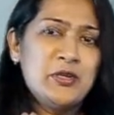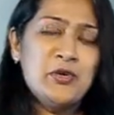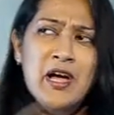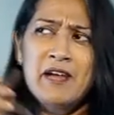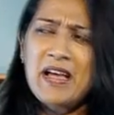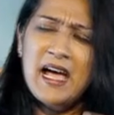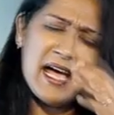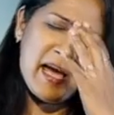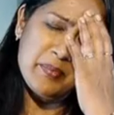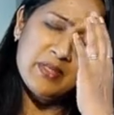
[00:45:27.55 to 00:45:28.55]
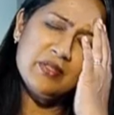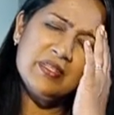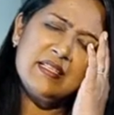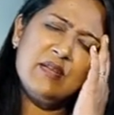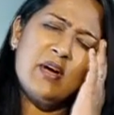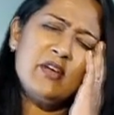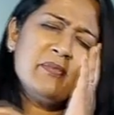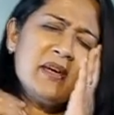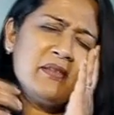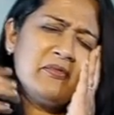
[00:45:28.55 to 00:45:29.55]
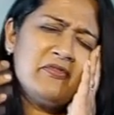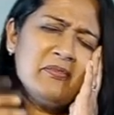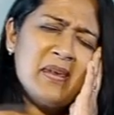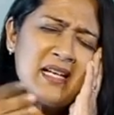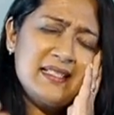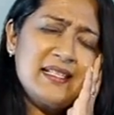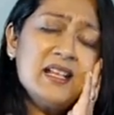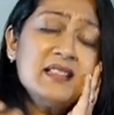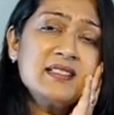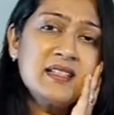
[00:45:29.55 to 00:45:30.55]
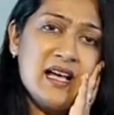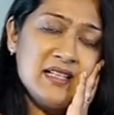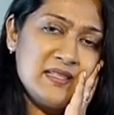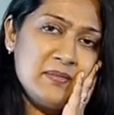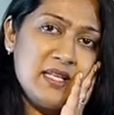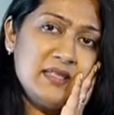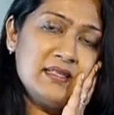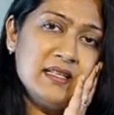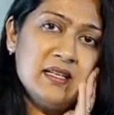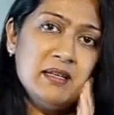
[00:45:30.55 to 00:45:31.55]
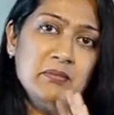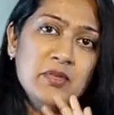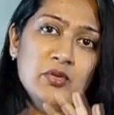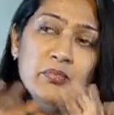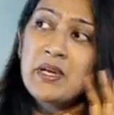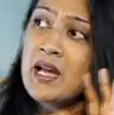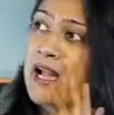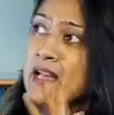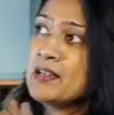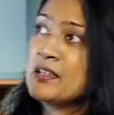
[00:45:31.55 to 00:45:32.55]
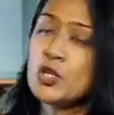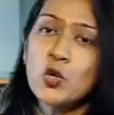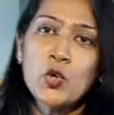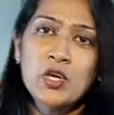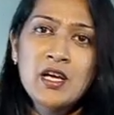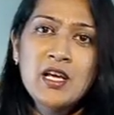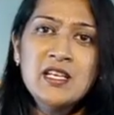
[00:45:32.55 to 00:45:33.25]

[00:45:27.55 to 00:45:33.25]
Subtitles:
You know, I happened to see one of my son's classmates, you know, behind her door.